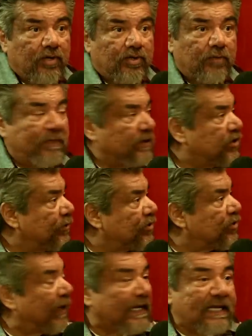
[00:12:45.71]

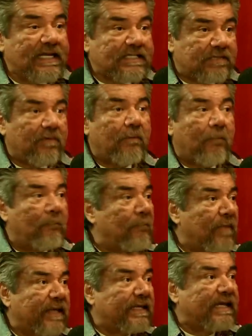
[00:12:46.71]
To at least
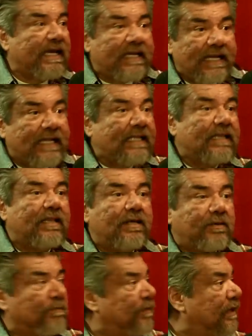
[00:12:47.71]
get in
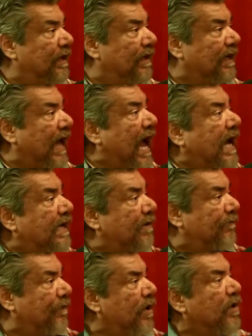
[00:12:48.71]
the line
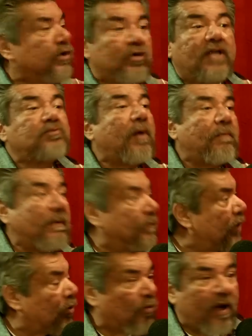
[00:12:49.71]
of, you know, that's why
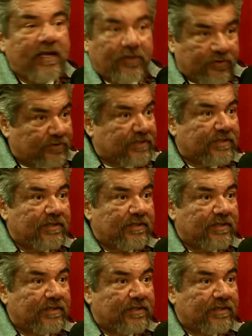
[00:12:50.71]
people are waiters.